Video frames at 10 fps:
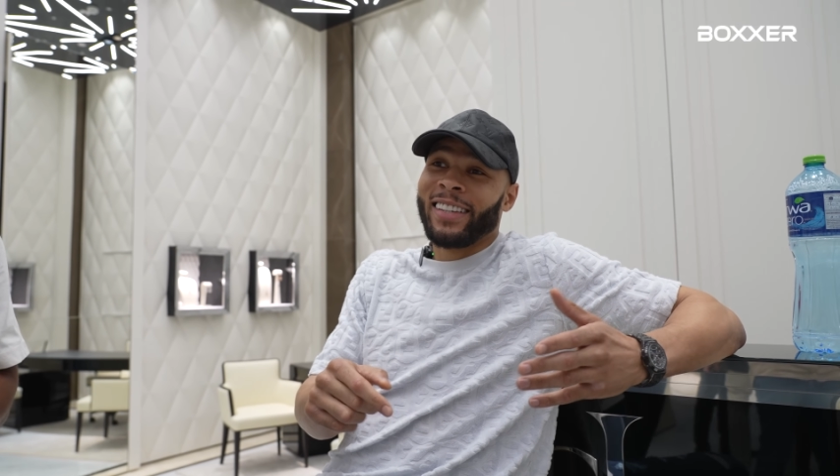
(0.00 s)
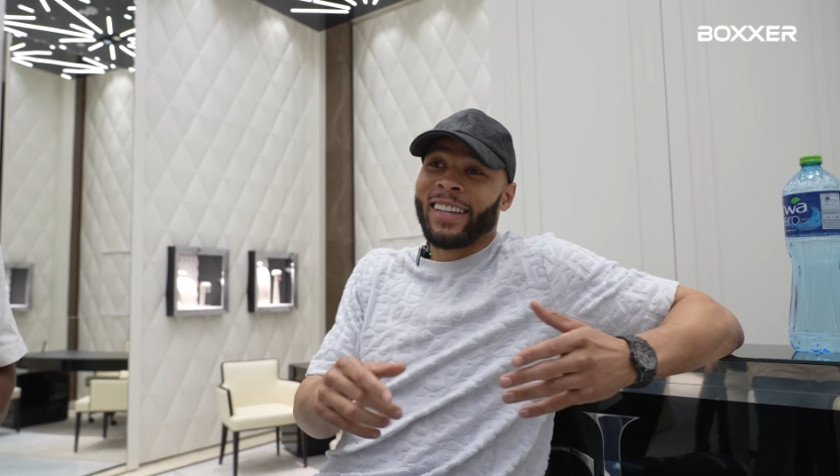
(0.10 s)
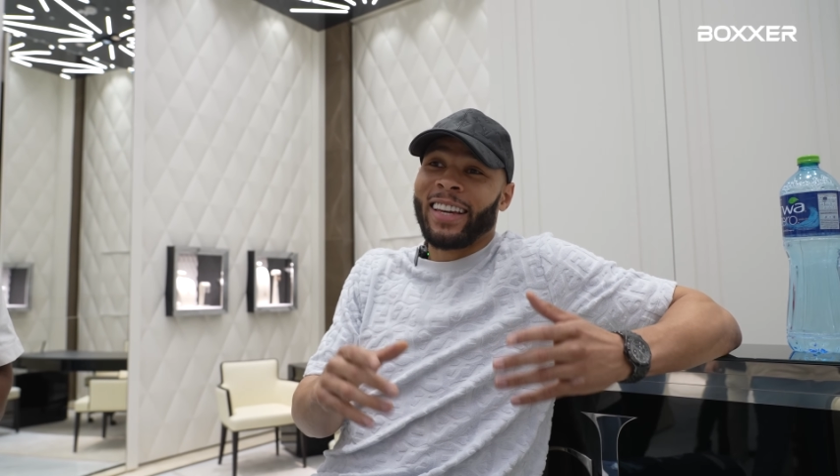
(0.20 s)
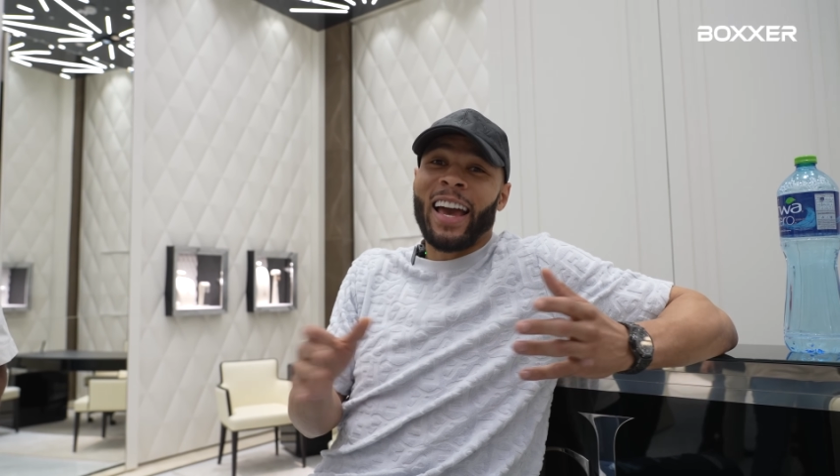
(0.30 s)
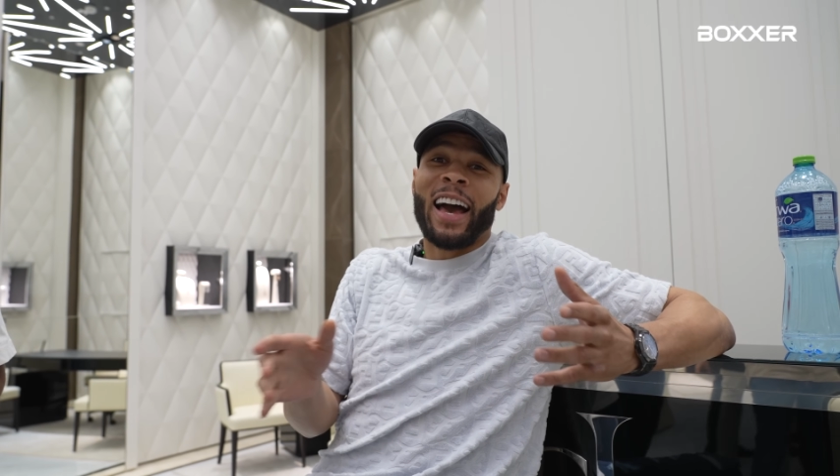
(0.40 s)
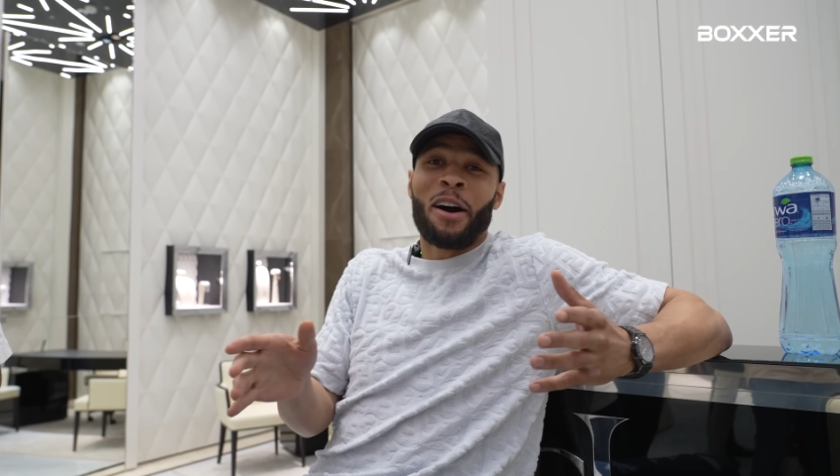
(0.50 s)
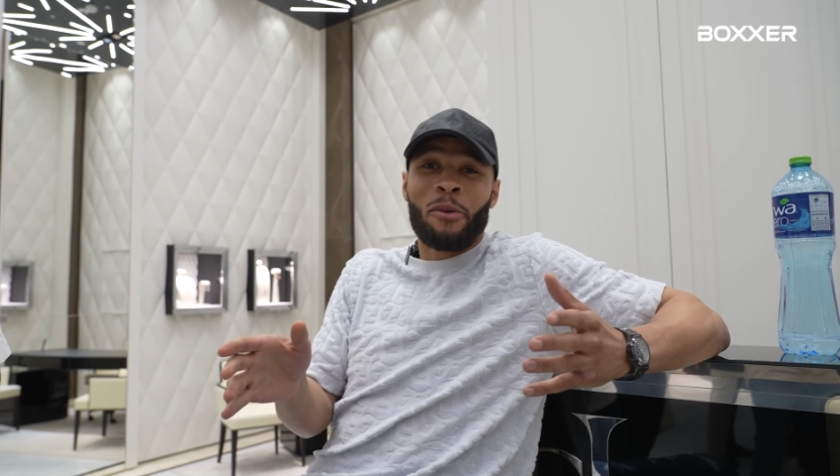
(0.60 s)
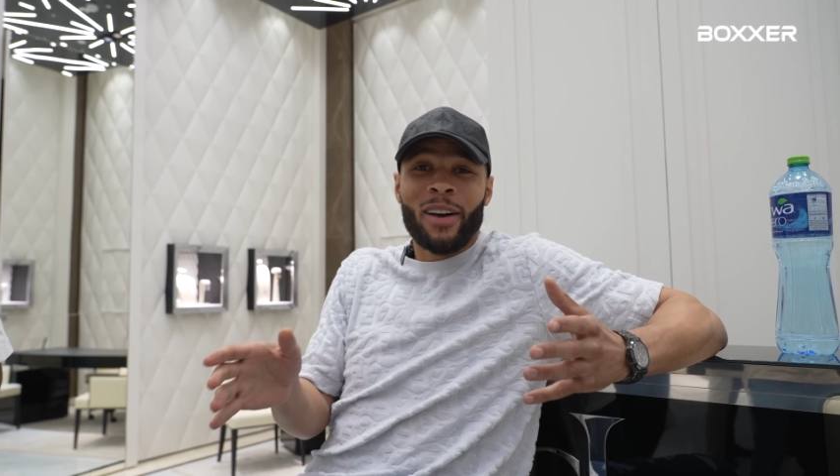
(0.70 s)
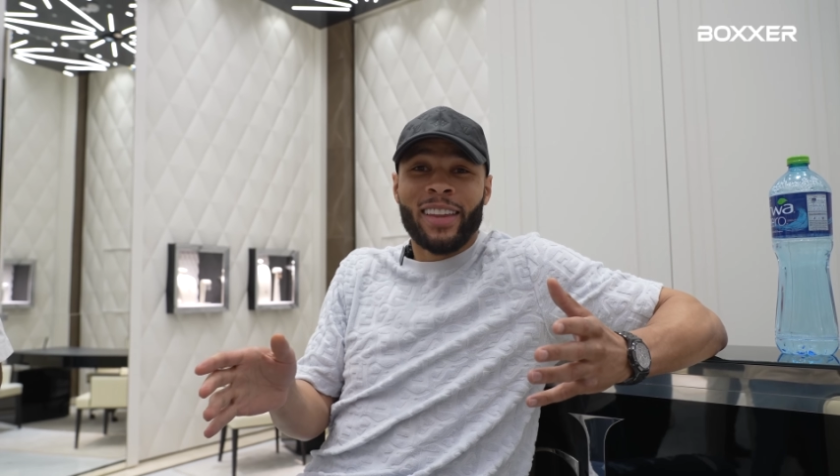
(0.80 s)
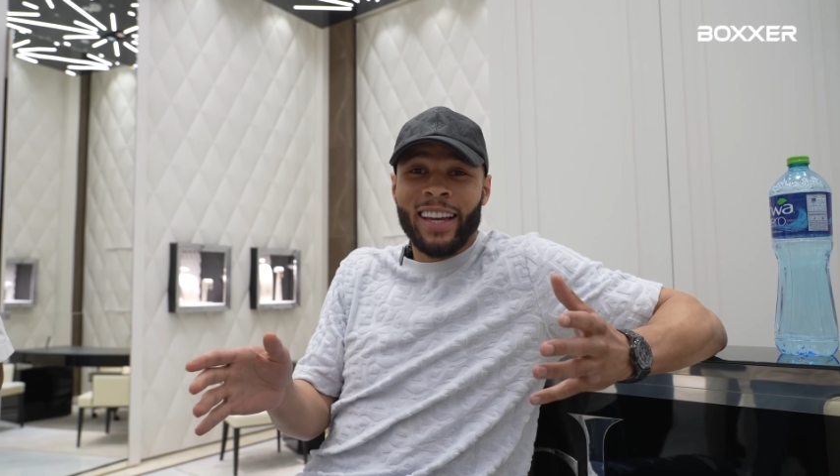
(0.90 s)
So get out
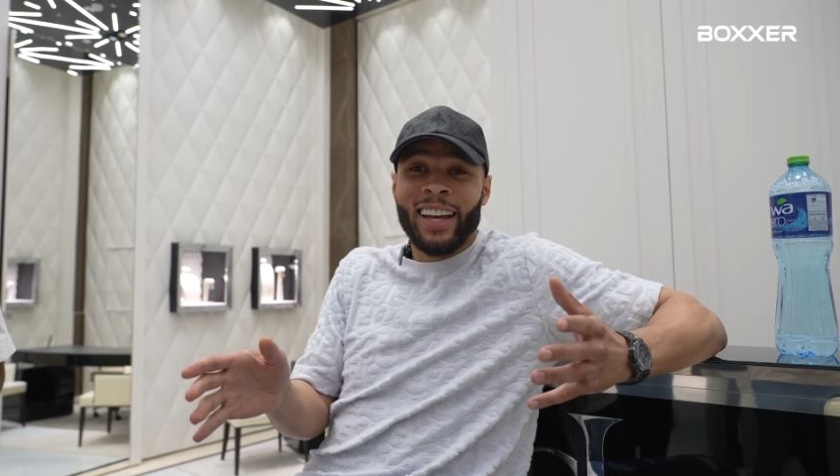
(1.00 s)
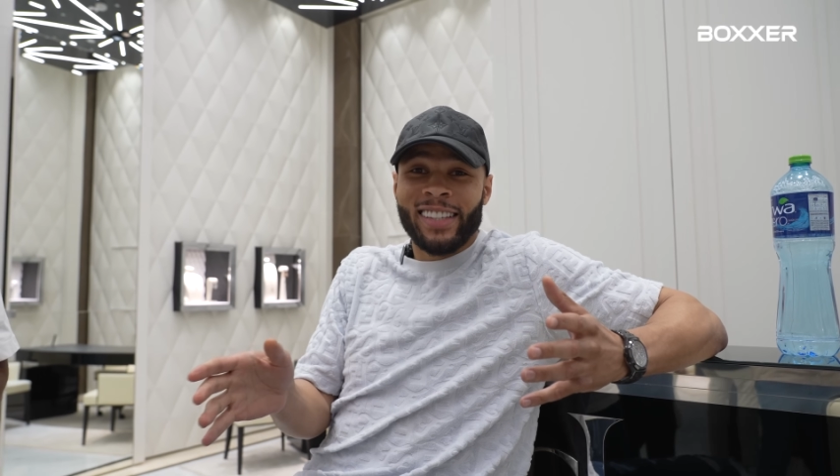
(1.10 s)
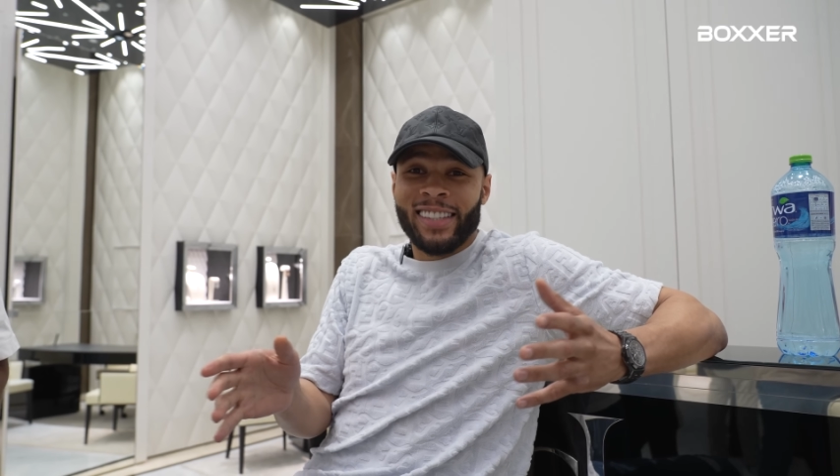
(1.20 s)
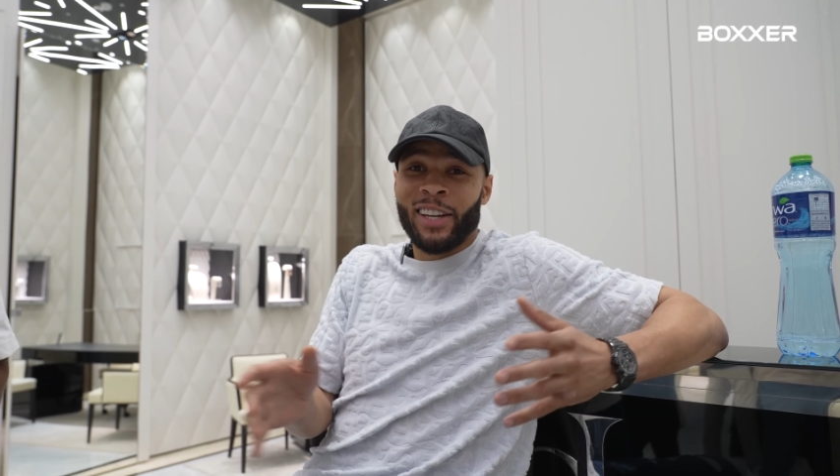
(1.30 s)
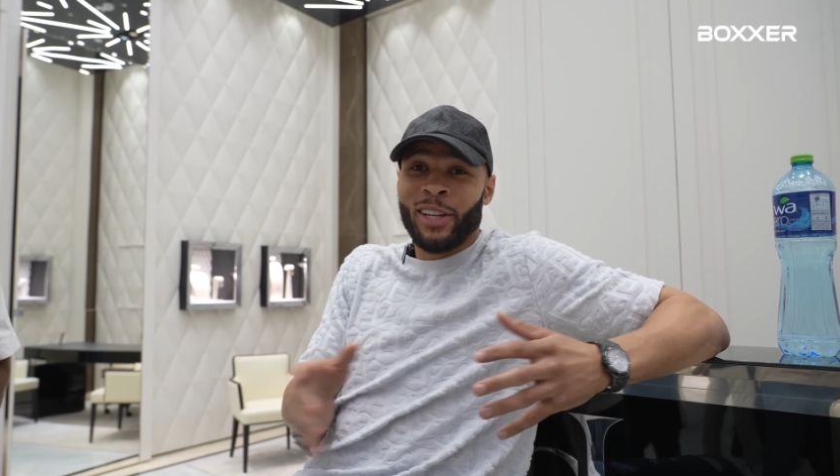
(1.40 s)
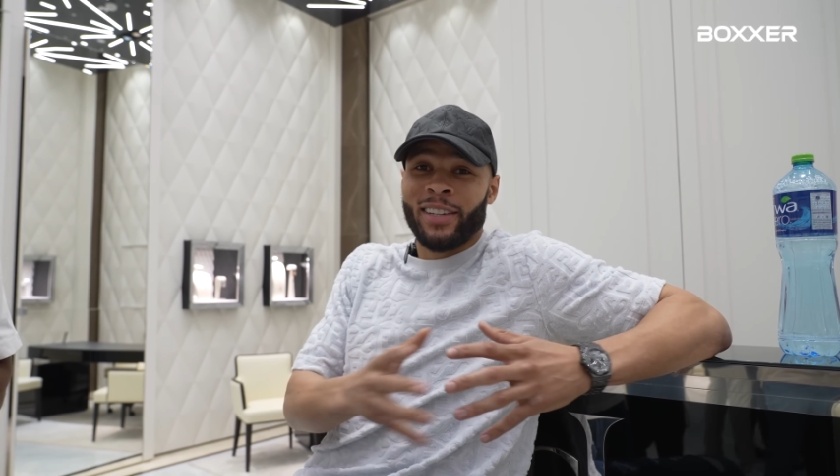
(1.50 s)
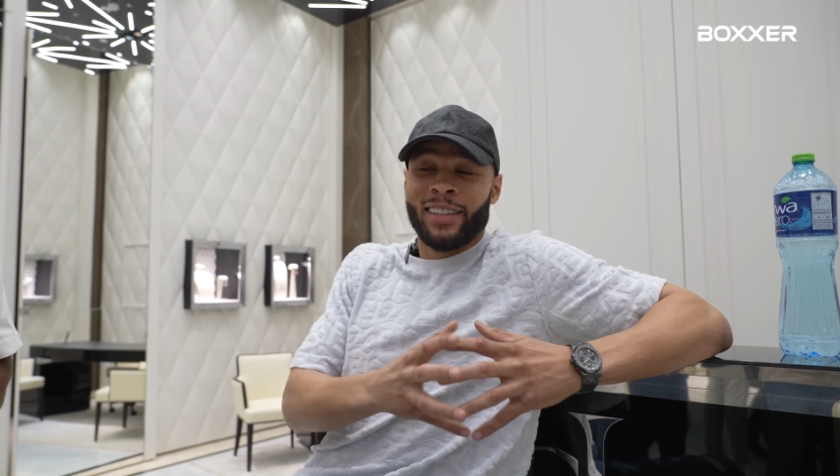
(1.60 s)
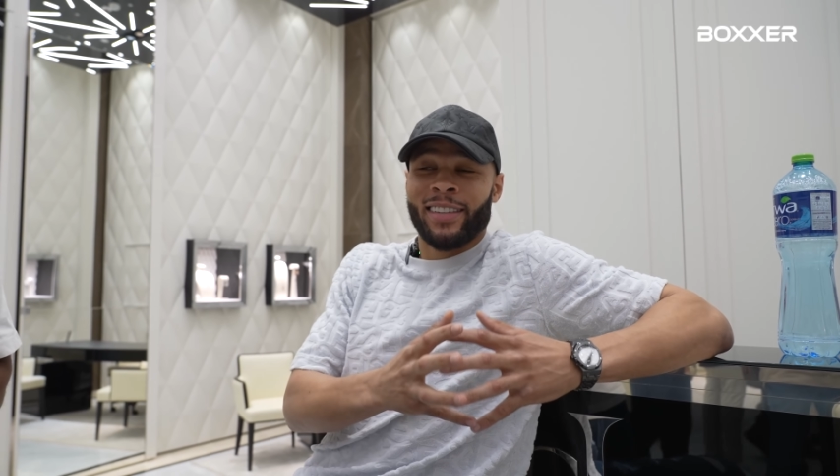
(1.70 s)
while the getting's good.